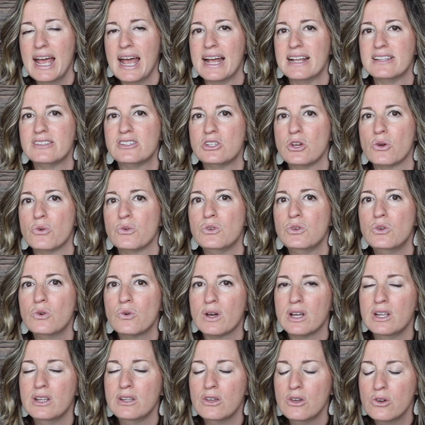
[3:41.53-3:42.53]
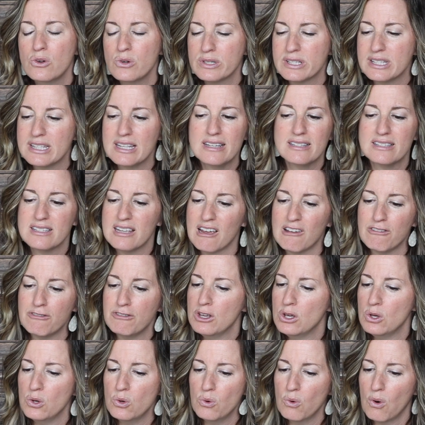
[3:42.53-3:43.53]
And so you can use this if
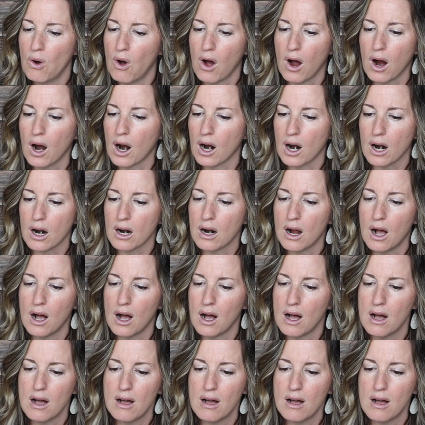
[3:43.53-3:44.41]
you are,